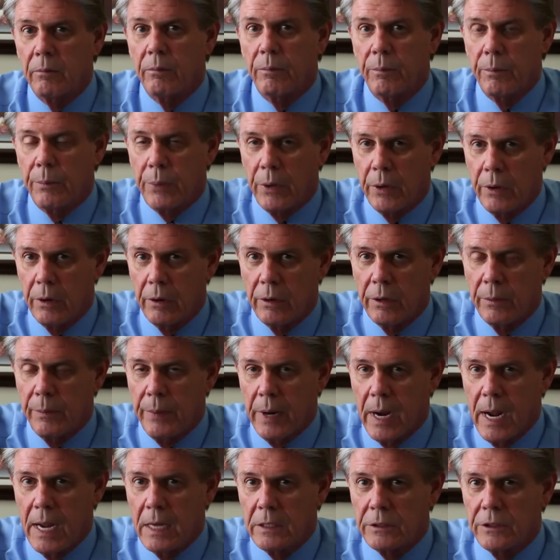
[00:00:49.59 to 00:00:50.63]
per
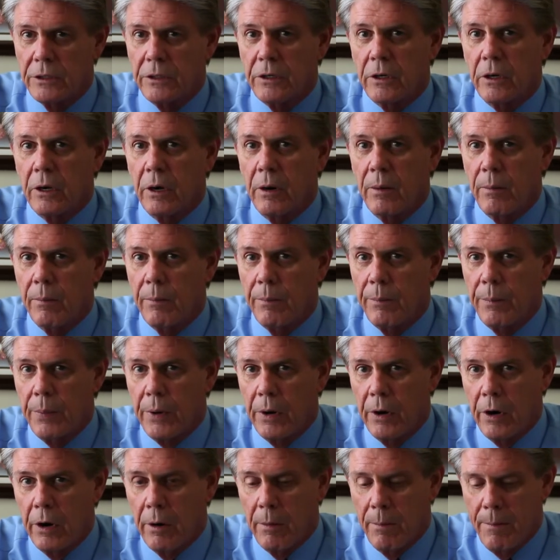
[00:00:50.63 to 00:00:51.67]
depositor
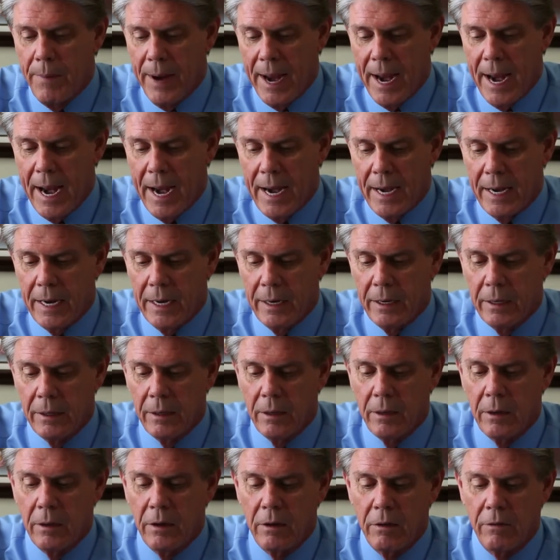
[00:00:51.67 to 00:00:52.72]
per bank
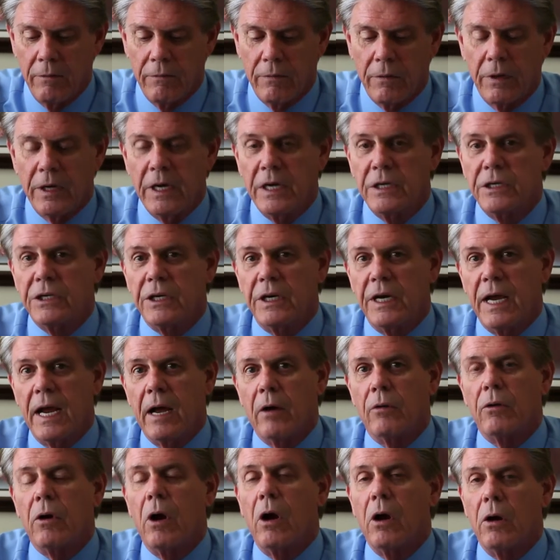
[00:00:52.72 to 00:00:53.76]
for each
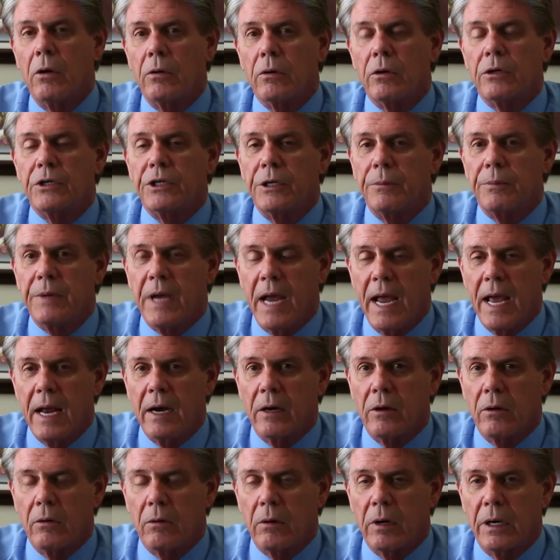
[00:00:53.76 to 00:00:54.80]
account ownership
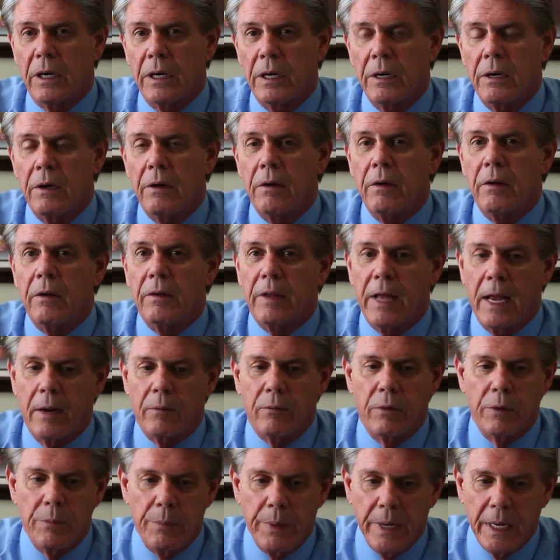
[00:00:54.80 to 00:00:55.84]
category. That
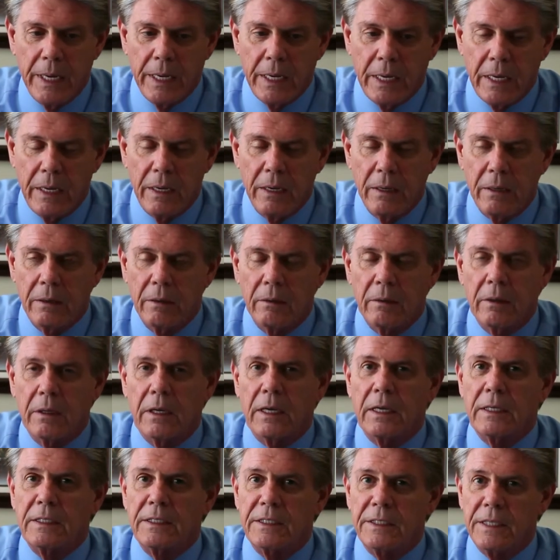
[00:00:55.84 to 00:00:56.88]
would be
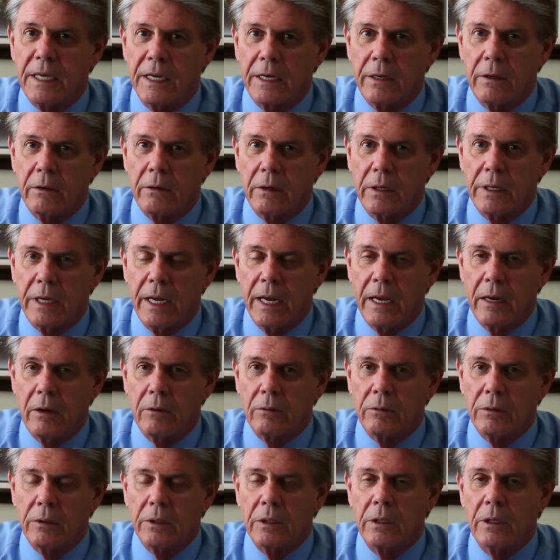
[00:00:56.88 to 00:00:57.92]
a single account,
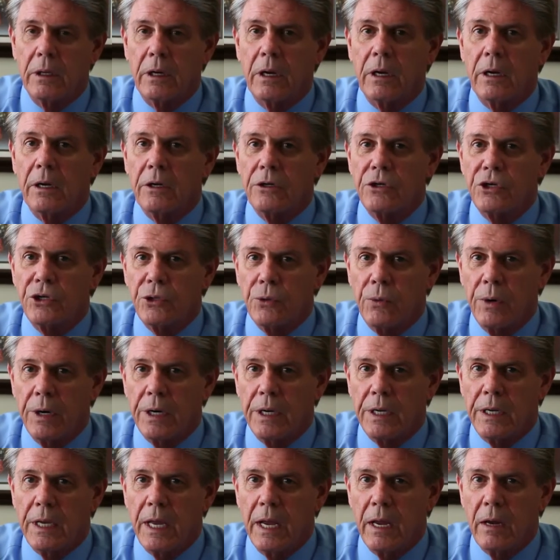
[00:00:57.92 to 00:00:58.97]
a joint
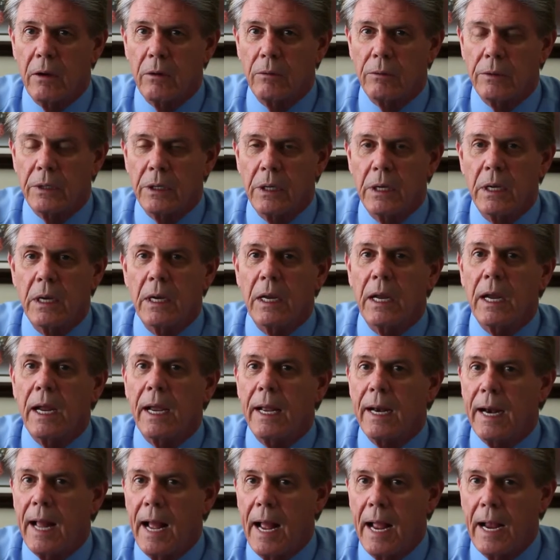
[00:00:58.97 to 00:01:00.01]
account,
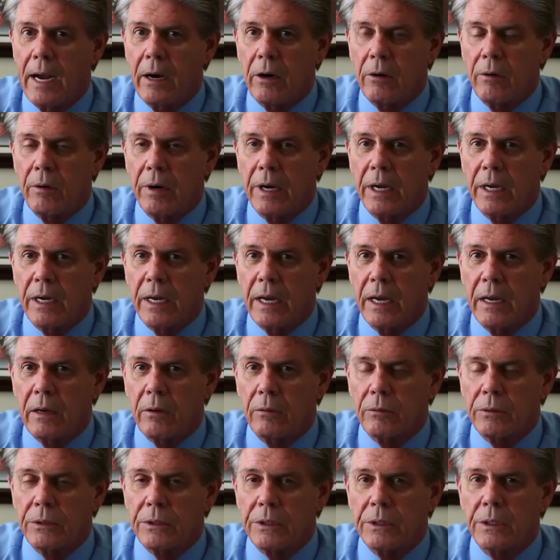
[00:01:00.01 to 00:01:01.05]
an IRA
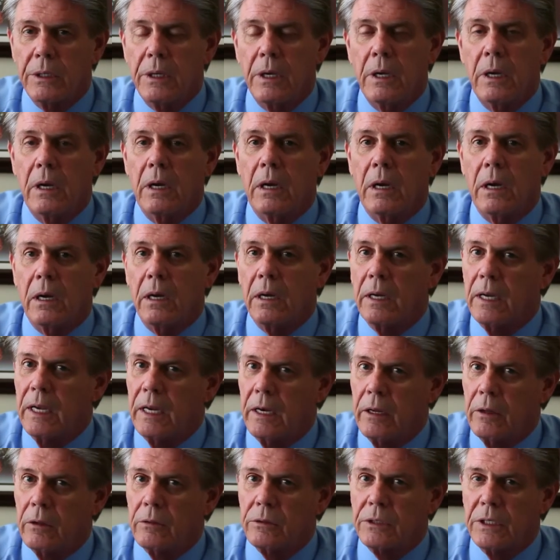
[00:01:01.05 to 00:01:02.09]
account, any
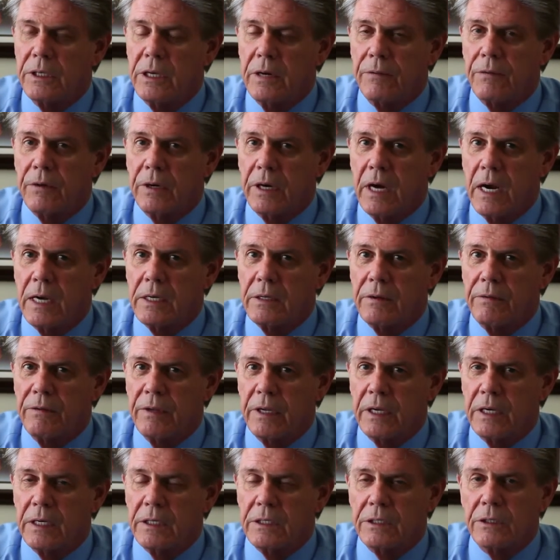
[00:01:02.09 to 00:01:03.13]
of those different kinds of
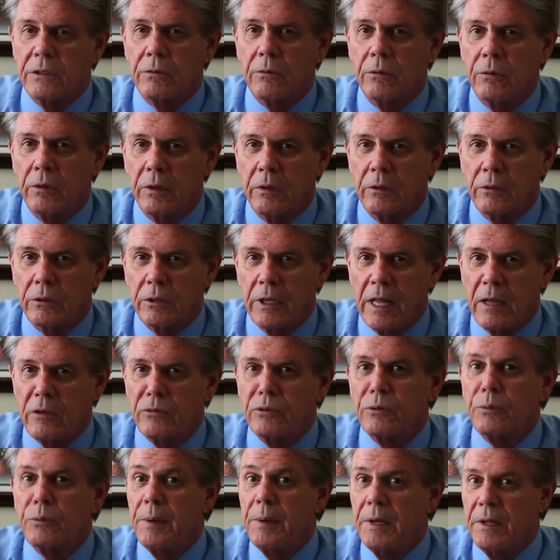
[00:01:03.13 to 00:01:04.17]
things.
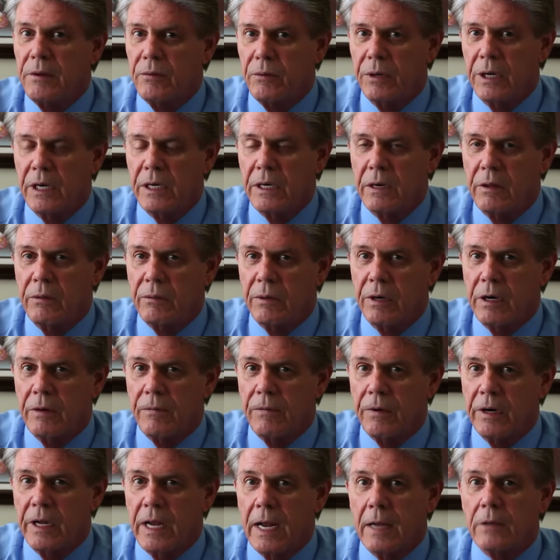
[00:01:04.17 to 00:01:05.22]
Those three
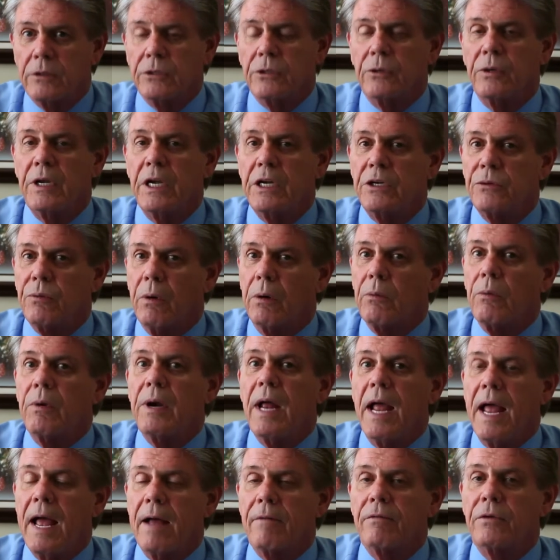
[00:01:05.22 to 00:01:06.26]
different accounts, so each one would
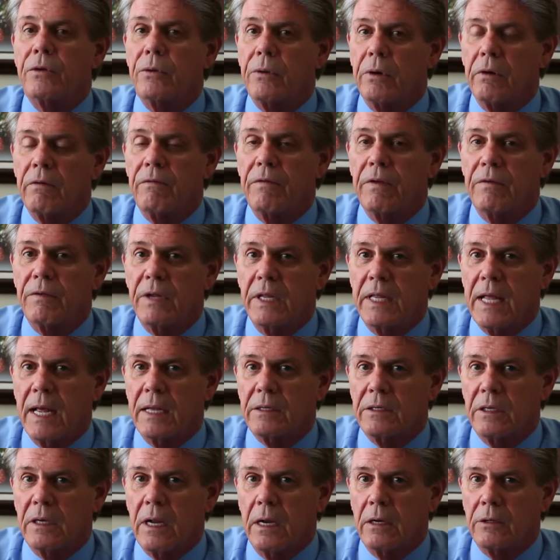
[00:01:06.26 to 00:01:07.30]
have
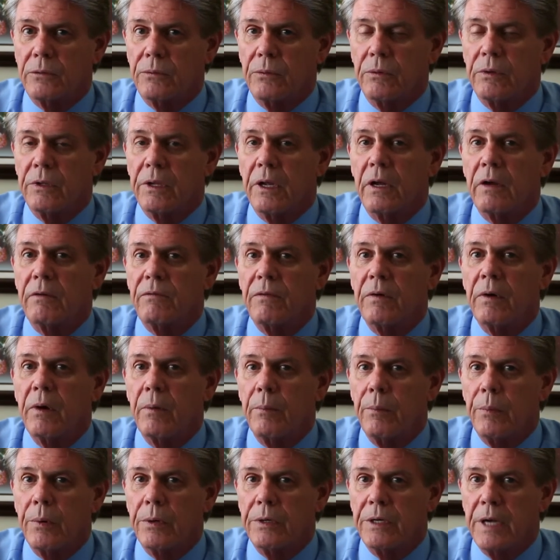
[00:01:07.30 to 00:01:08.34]
$250,000 worth of
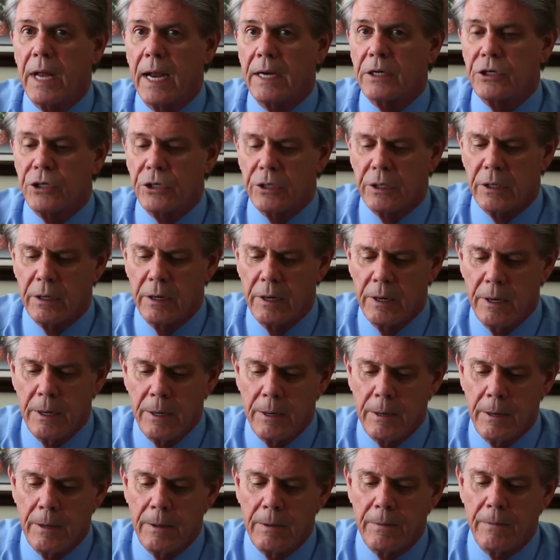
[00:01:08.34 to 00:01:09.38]
protection.
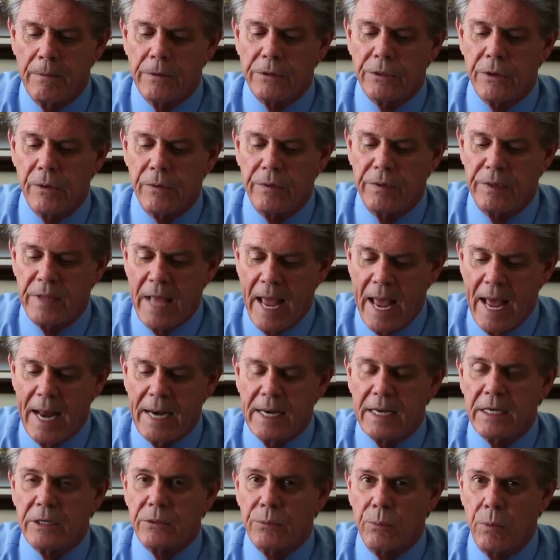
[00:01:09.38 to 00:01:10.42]
So that
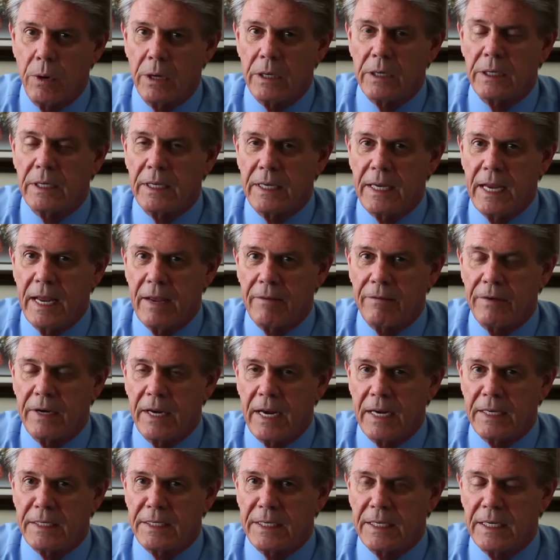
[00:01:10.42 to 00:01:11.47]
is what the
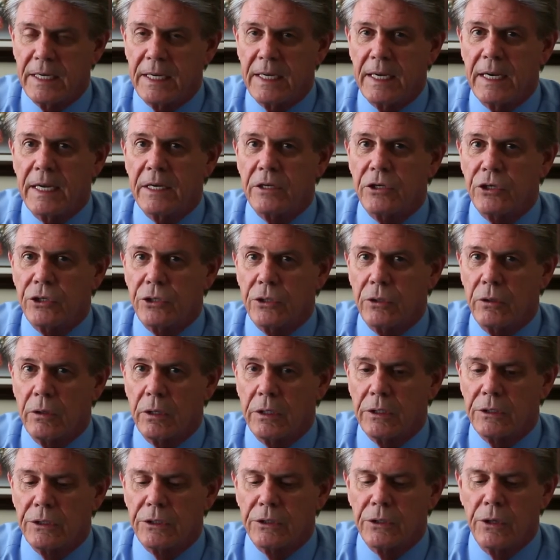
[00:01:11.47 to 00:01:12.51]
FDIC
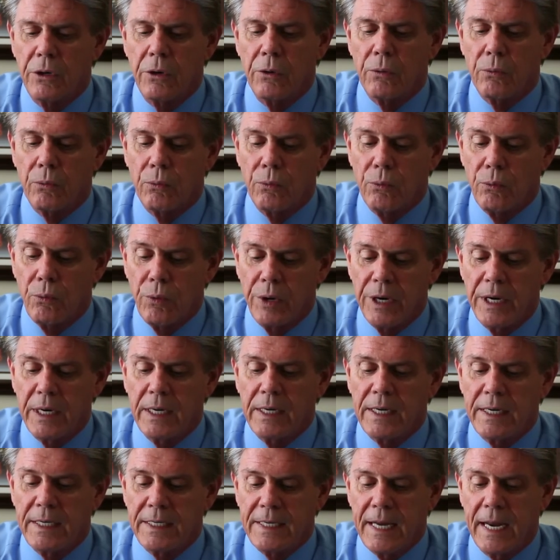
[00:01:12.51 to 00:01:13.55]
insurance
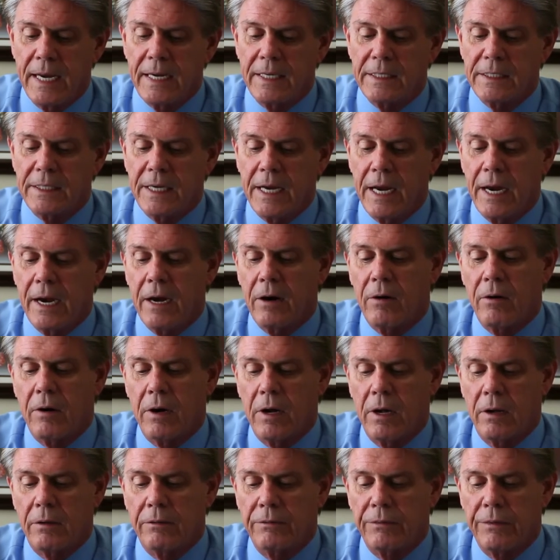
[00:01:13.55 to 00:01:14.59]
really takes care
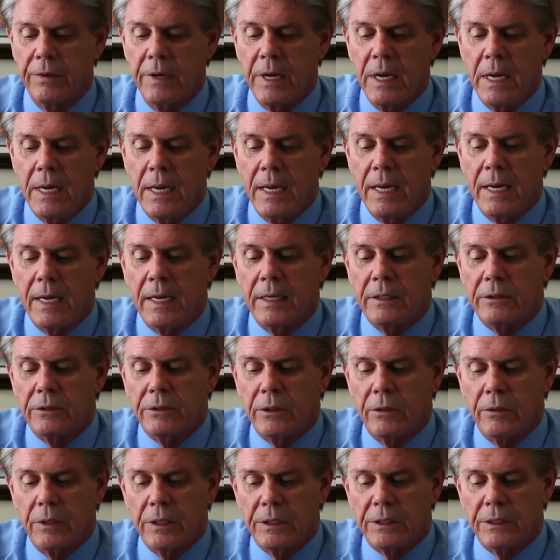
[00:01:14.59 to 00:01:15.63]
of. And
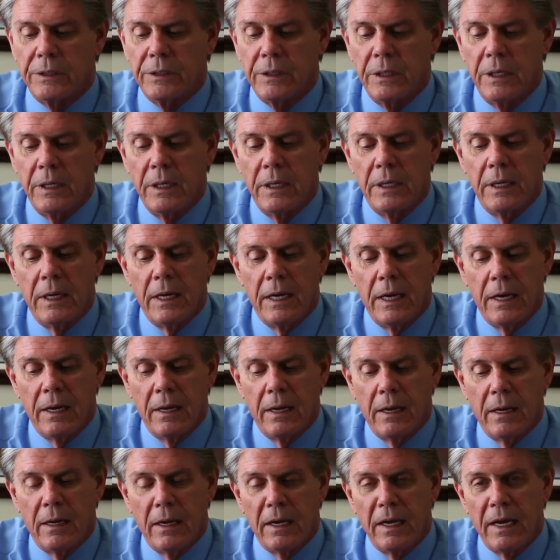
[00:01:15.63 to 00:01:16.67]
so it's,
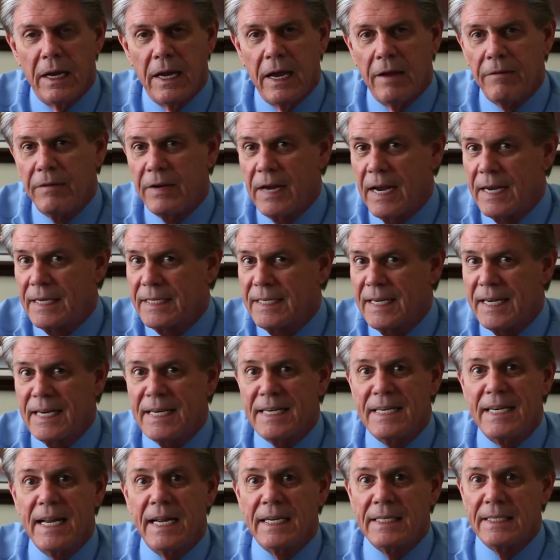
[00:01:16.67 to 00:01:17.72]

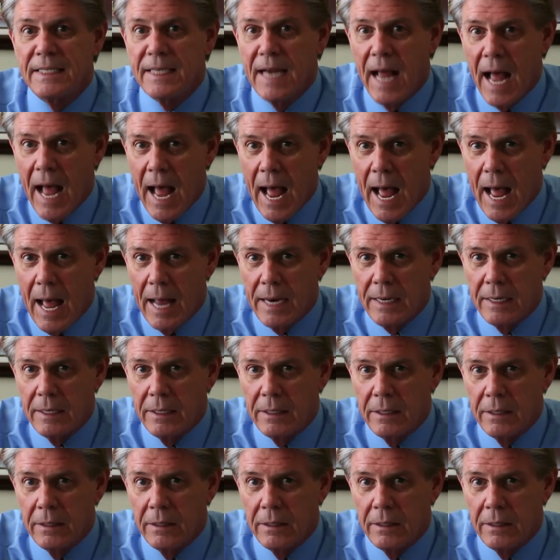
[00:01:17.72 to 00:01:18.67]
FDIC does not,